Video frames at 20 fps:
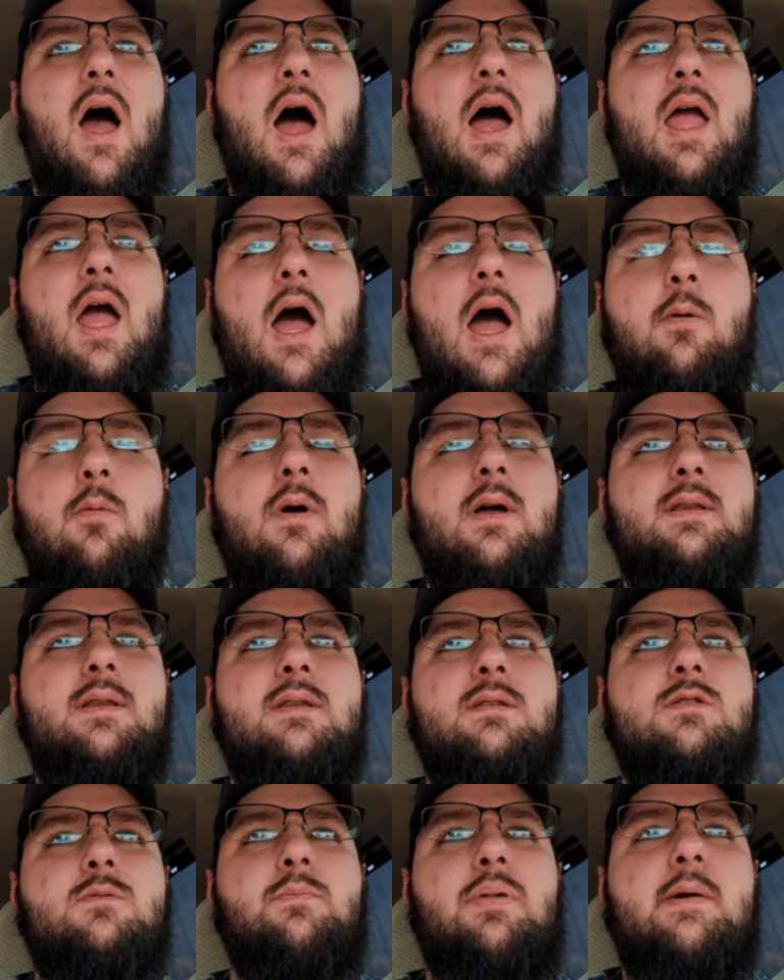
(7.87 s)
I, I want
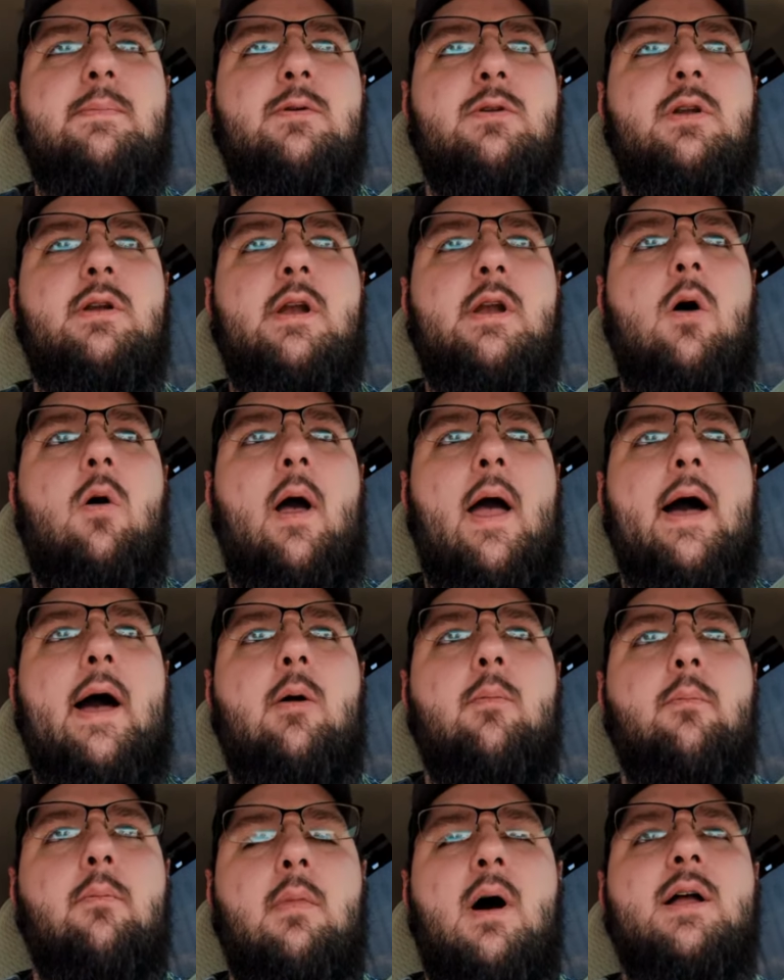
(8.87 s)
people to know
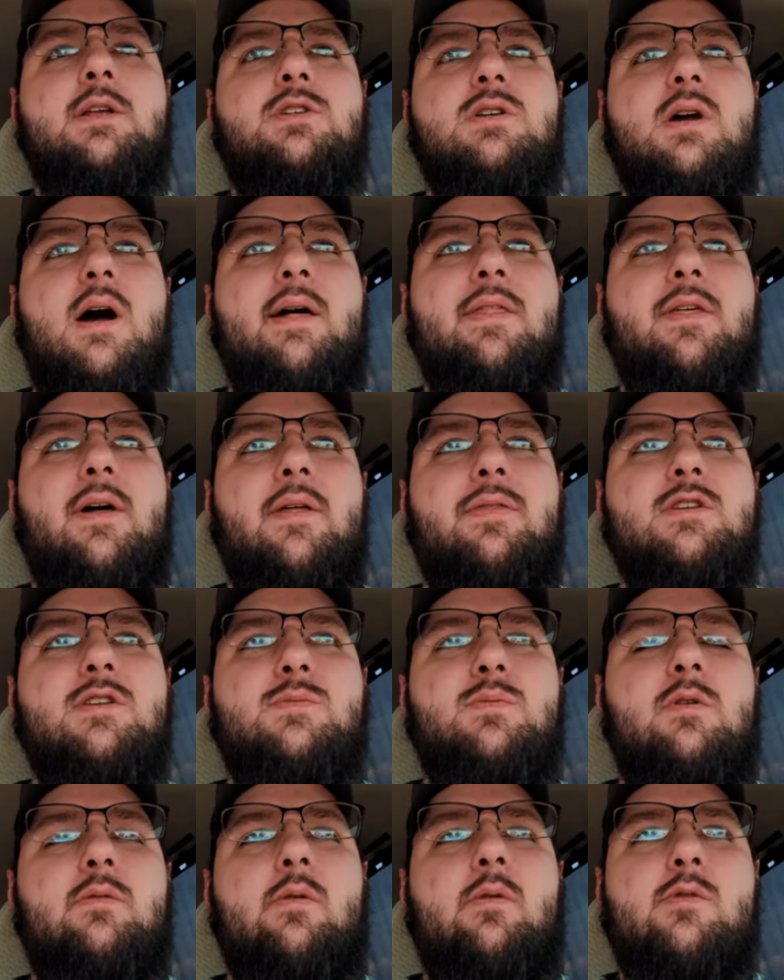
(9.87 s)
how much I thought
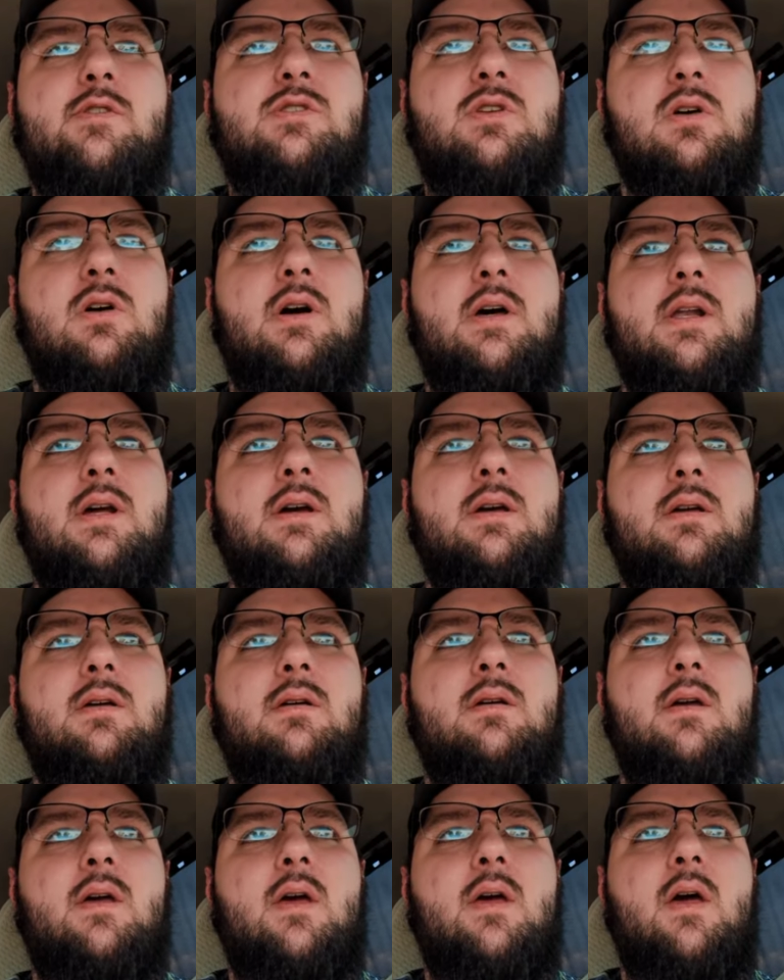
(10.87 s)
this movie was good,
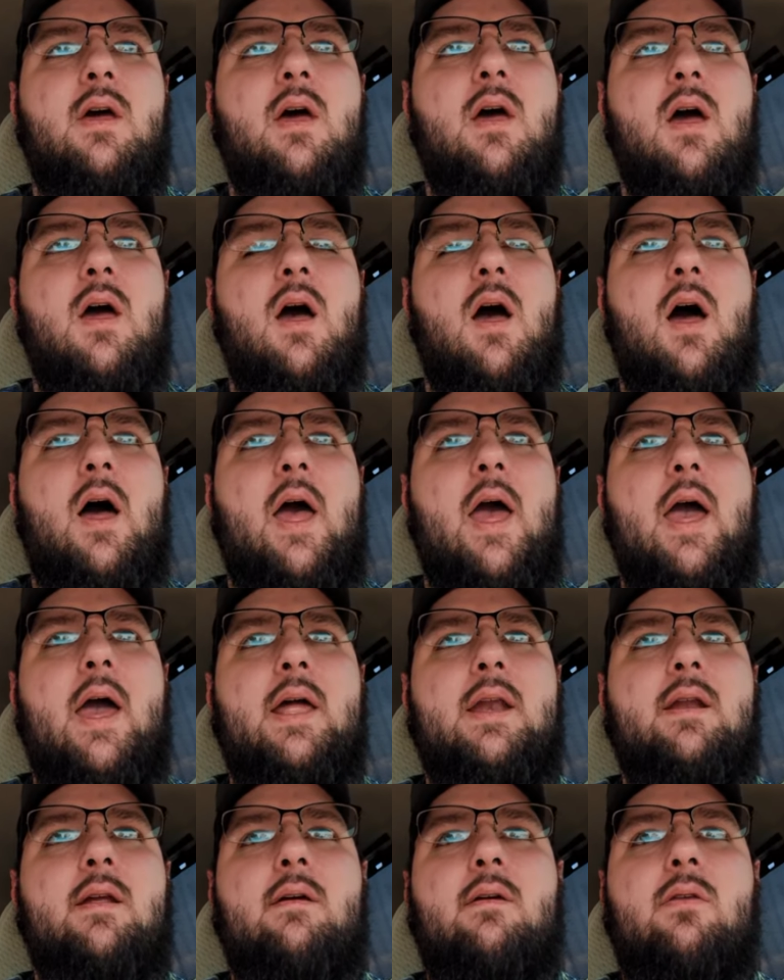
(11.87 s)

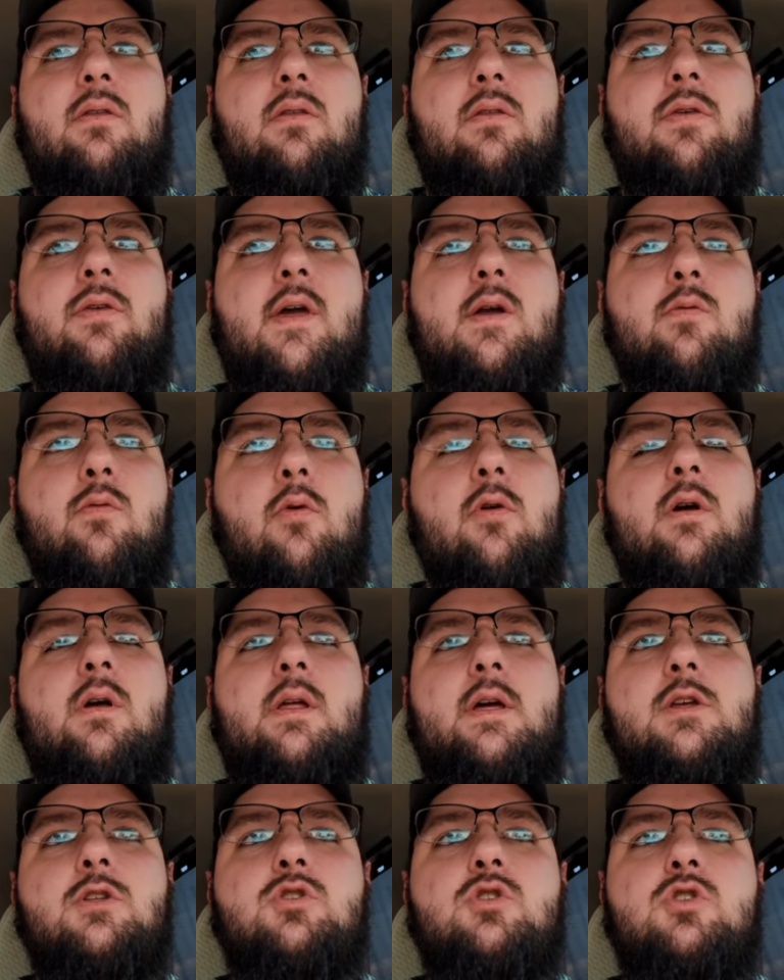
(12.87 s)
and they
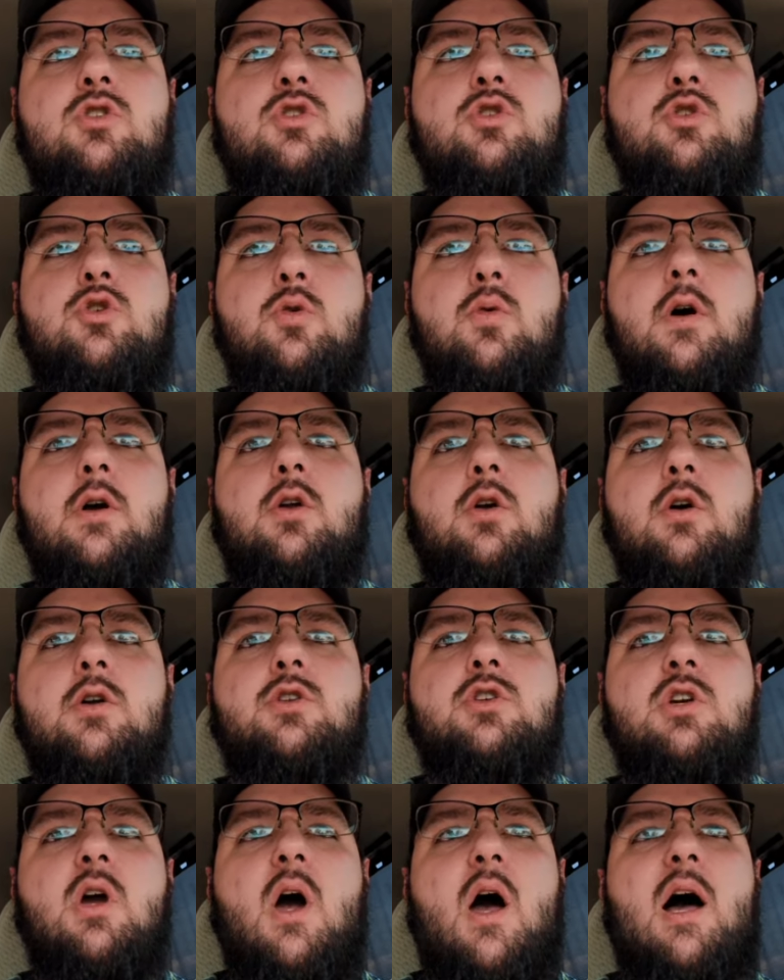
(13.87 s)
really do a good
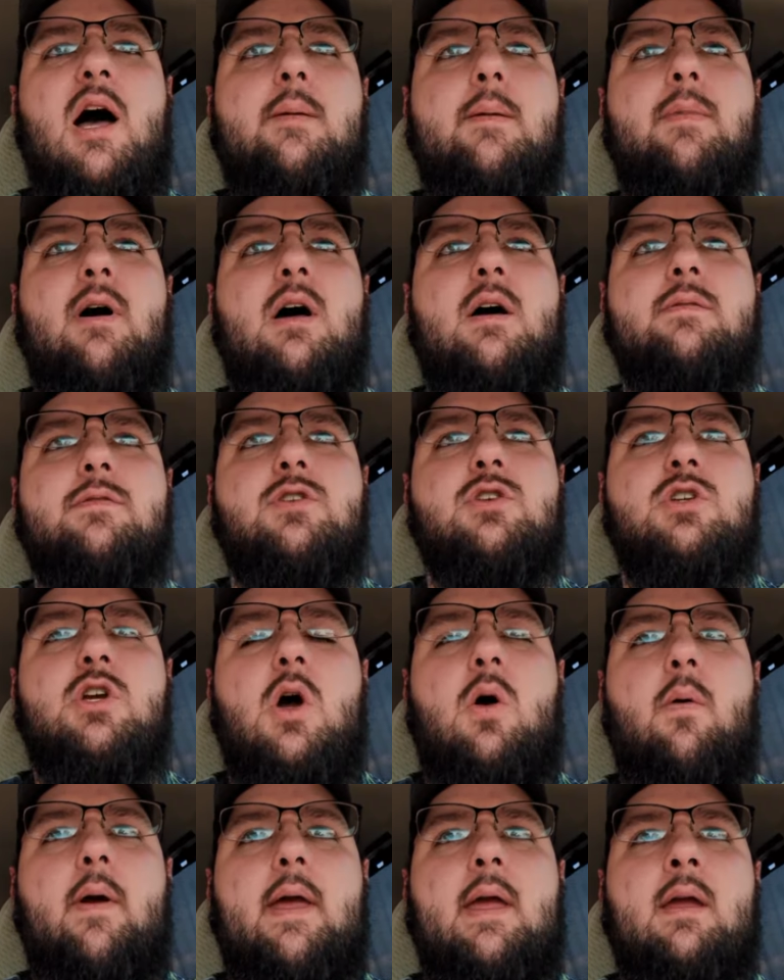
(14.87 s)
job of
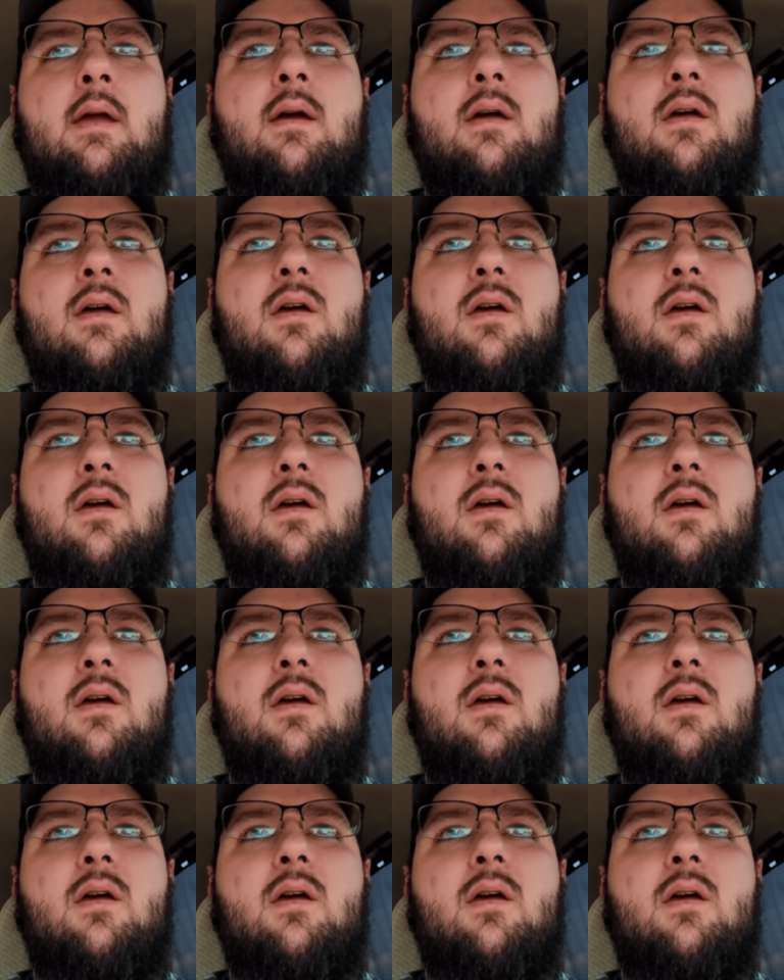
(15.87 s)
showing